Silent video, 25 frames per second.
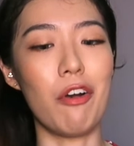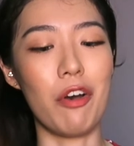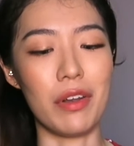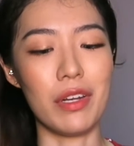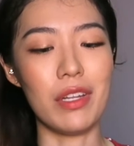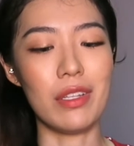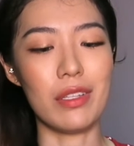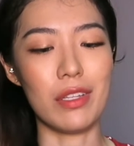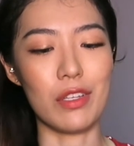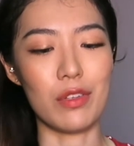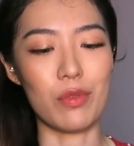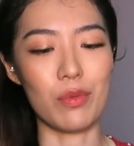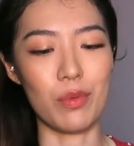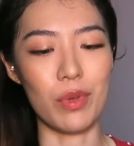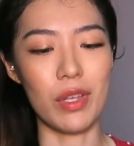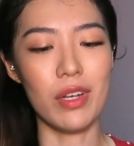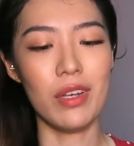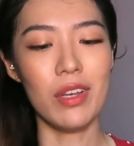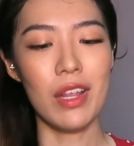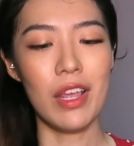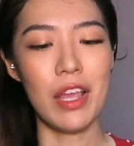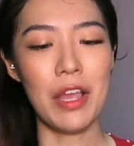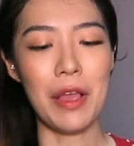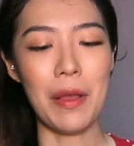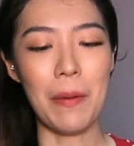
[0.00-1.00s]
ordered this one.
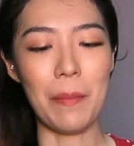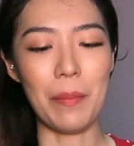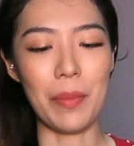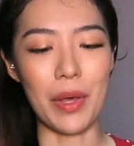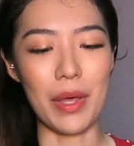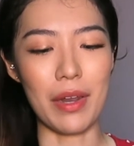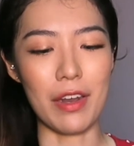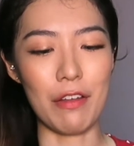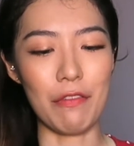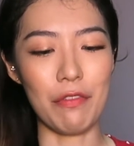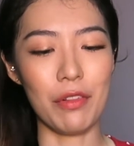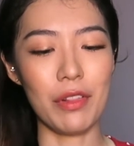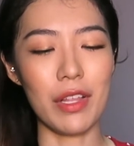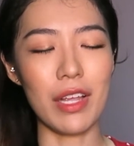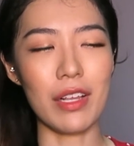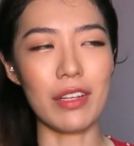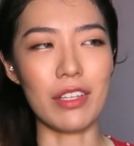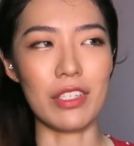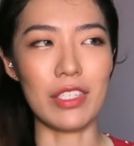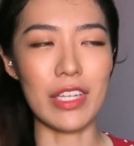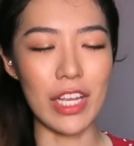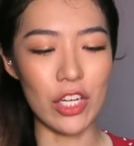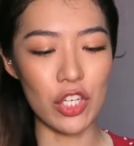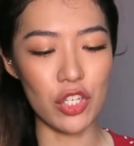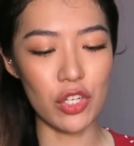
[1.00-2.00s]
But I feel like the
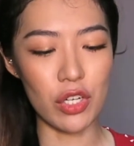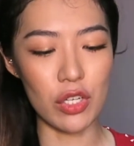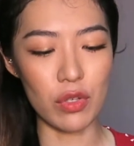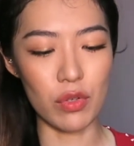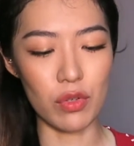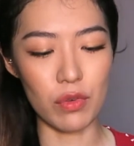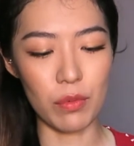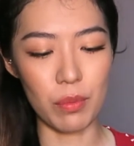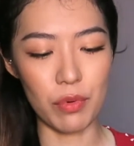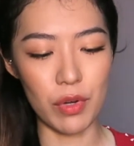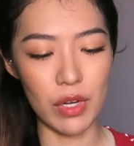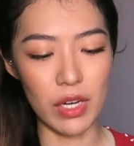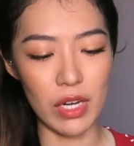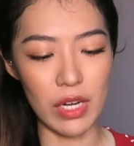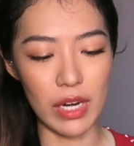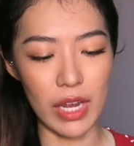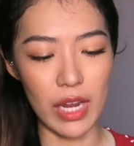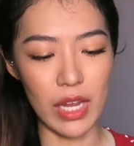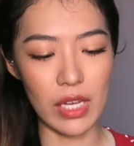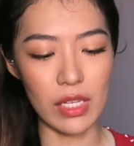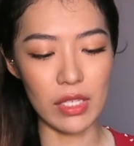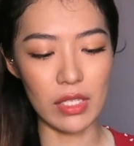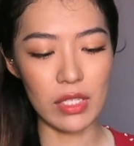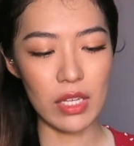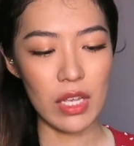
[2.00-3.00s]
texture is also pretty
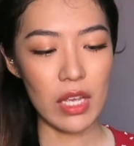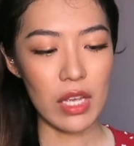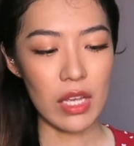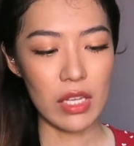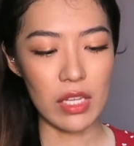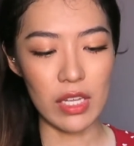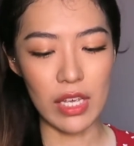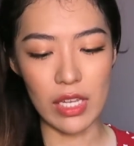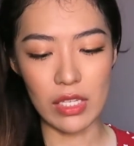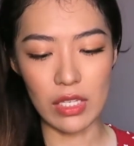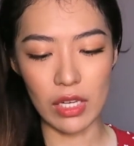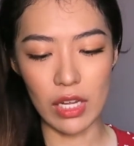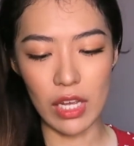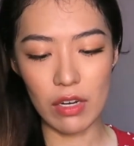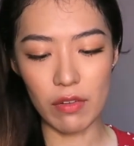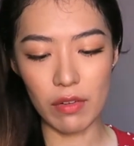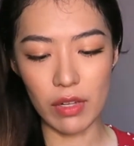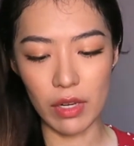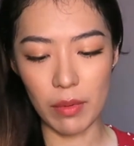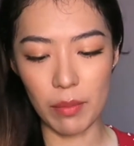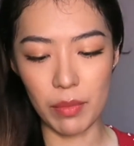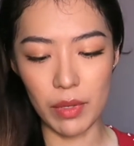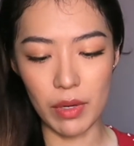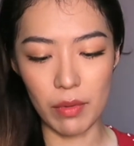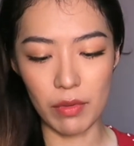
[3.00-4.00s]
nice. It has a kind of like
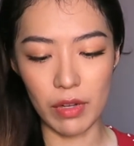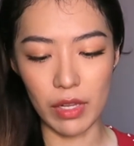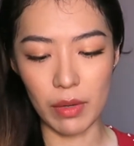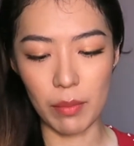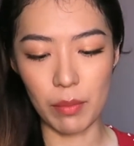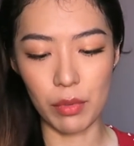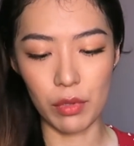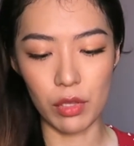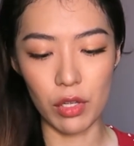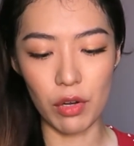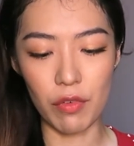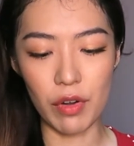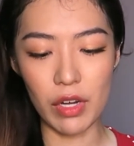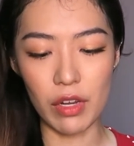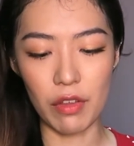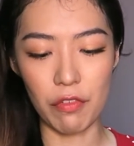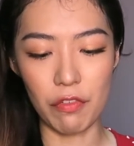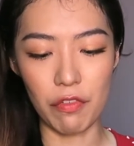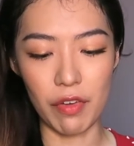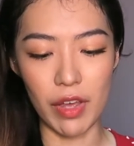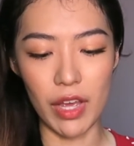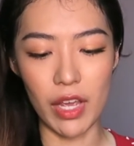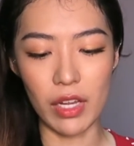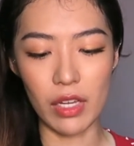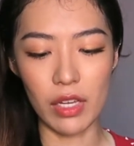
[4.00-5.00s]
a bit of blurring
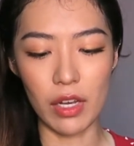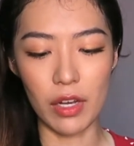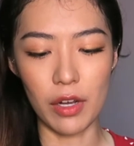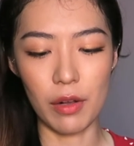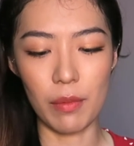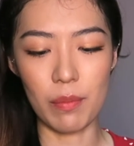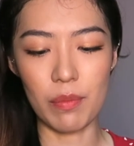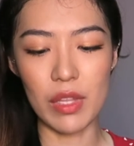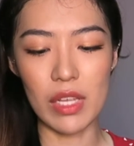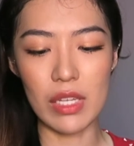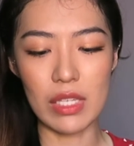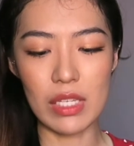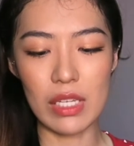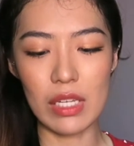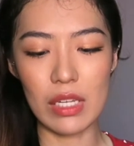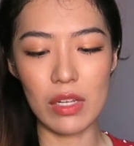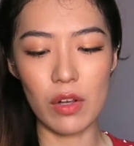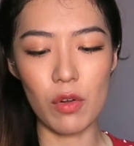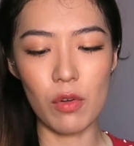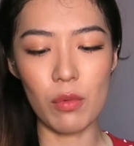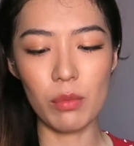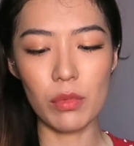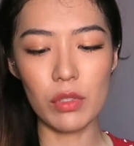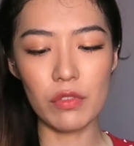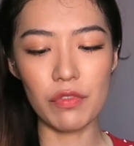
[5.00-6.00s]
effect. It's
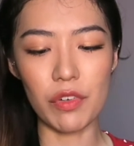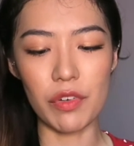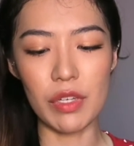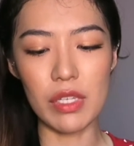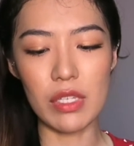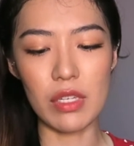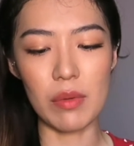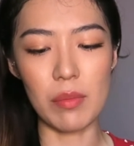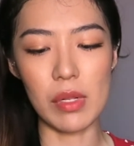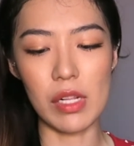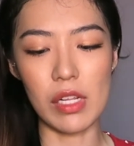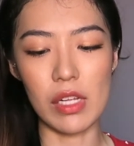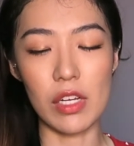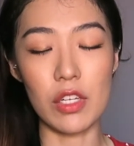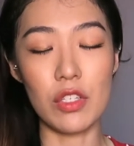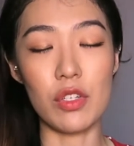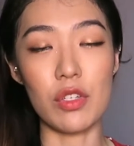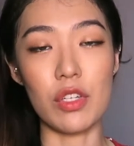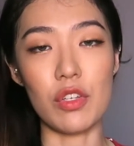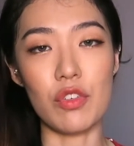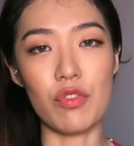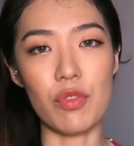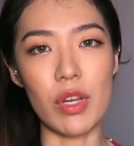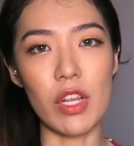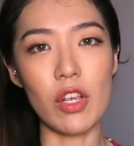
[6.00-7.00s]
almost very similar to the
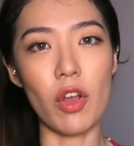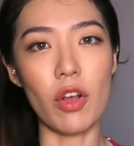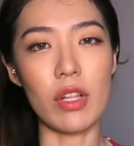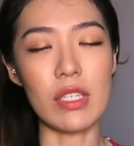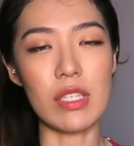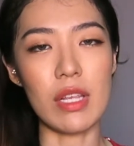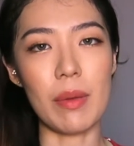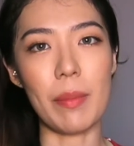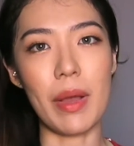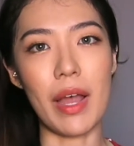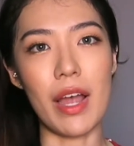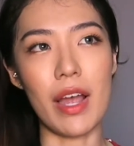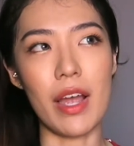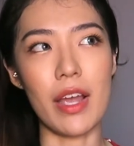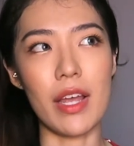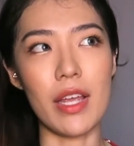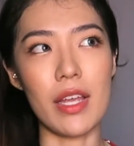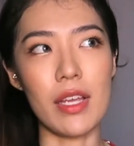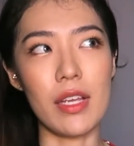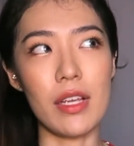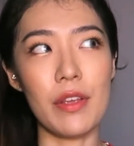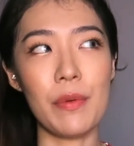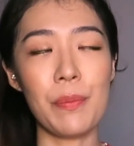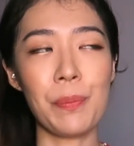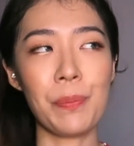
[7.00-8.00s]
3 Concept Eye,
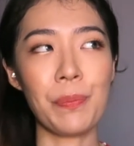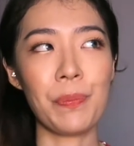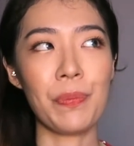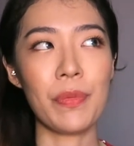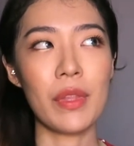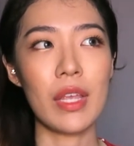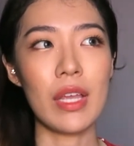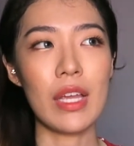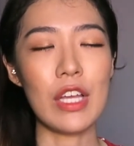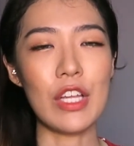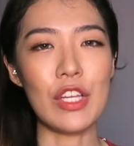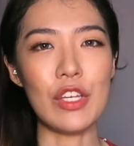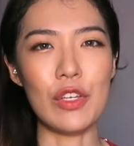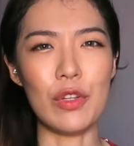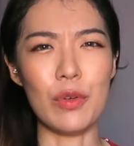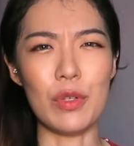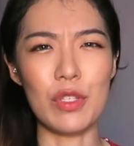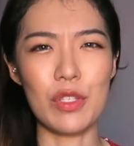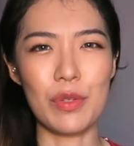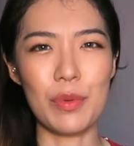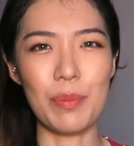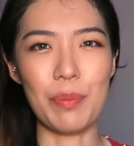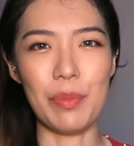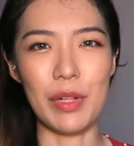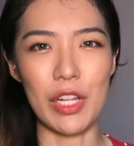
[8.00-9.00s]

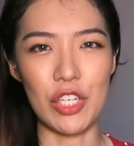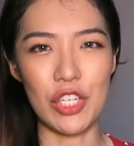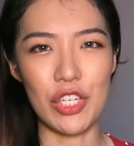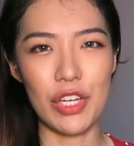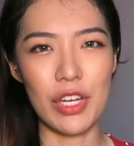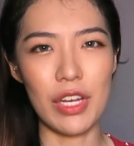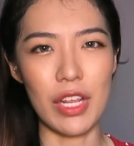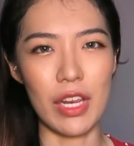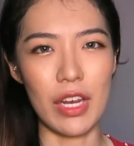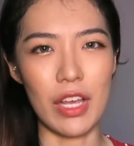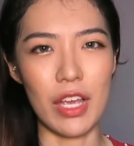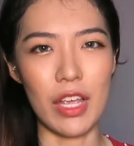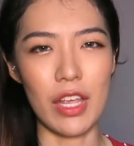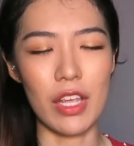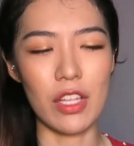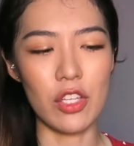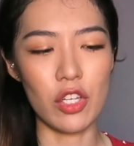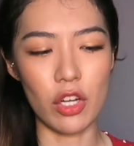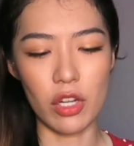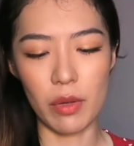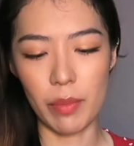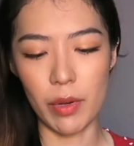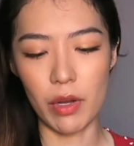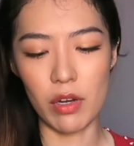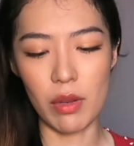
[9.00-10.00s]
those blusher that I
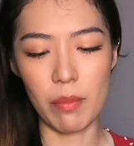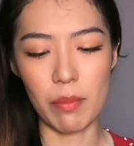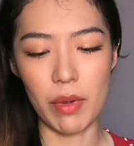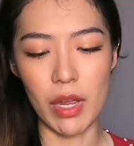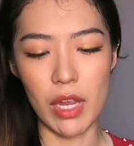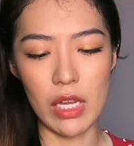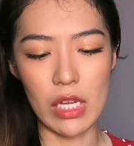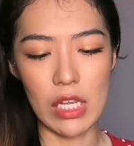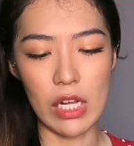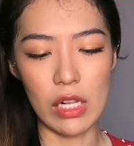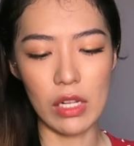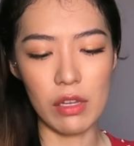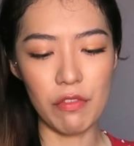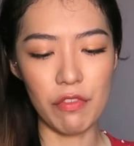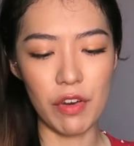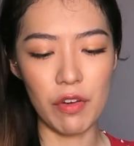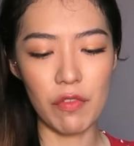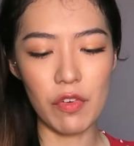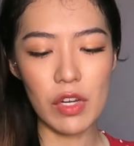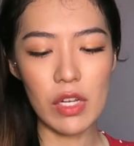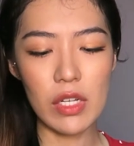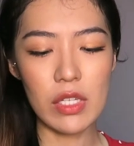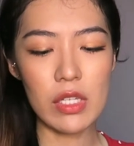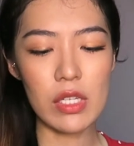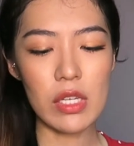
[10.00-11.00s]
talk about in my yearly
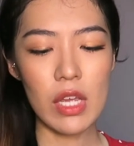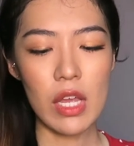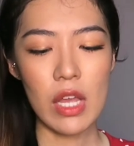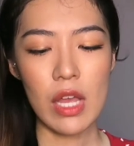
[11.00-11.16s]
favourites.